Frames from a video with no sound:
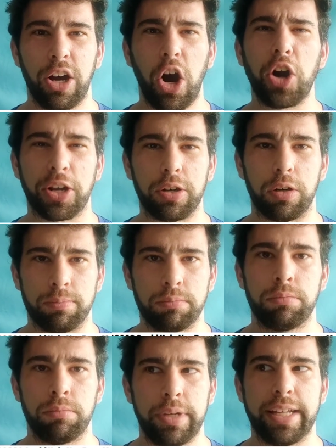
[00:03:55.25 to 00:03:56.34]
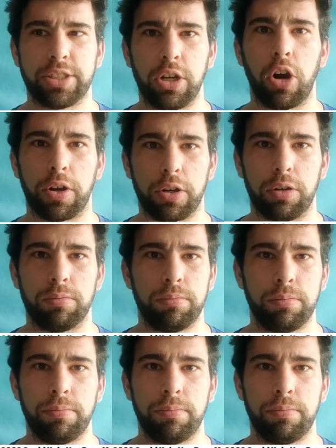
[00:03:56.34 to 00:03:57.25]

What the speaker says: Article. It's an article,